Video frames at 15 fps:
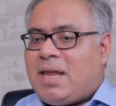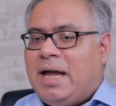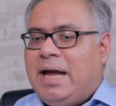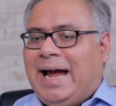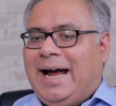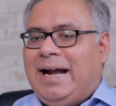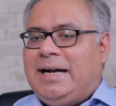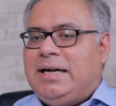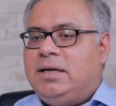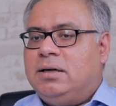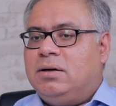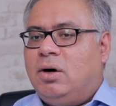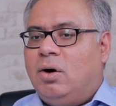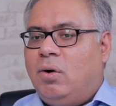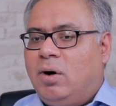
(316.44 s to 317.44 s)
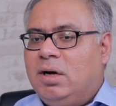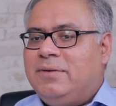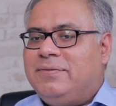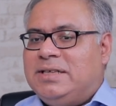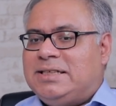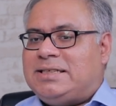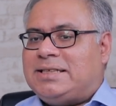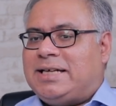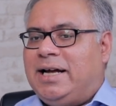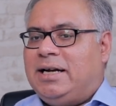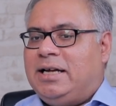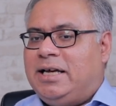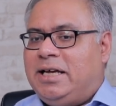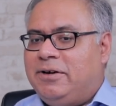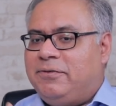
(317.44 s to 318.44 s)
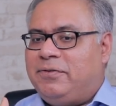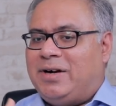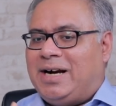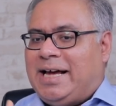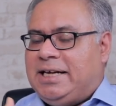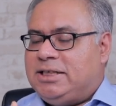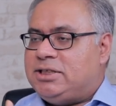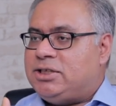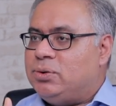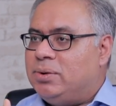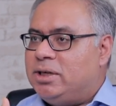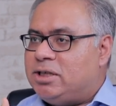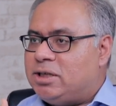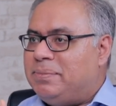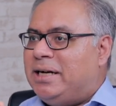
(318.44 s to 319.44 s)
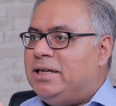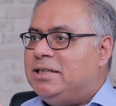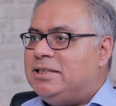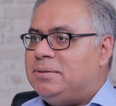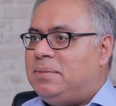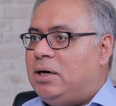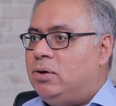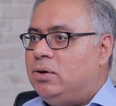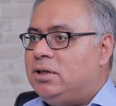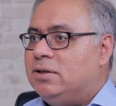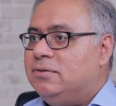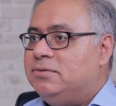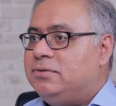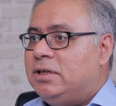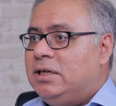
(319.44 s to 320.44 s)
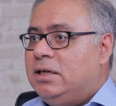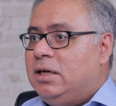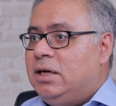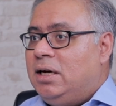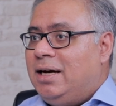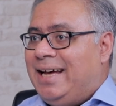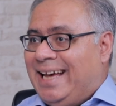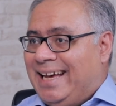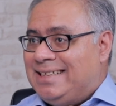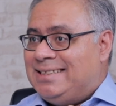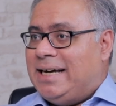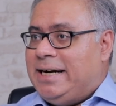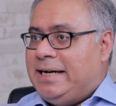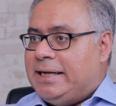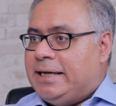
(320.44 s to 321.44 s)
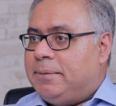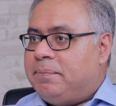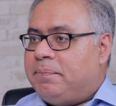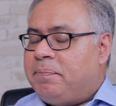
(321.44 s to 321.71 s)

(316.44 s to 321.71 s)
And all of this can give rise to a tremendous amount of anxiety.